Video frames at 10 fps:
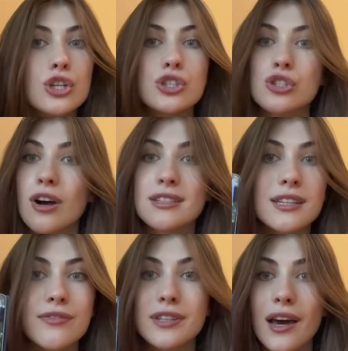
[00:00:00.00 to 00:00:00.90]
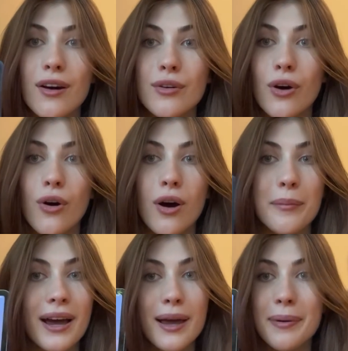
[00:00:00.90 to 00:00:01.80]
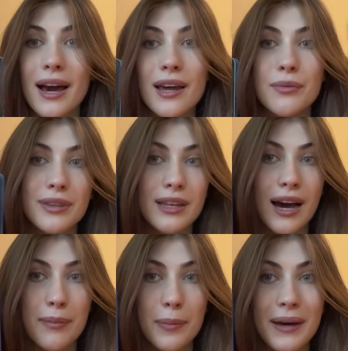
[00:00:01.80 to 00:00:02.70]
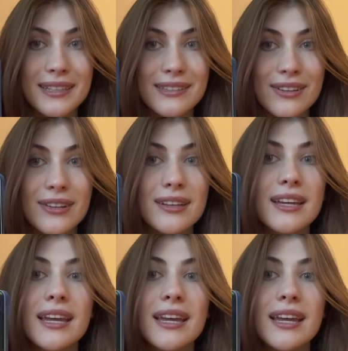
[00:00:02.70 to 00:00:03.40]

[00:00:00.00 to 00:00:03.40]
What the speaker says: jot stuff down on my iPad with the Apple Pencil,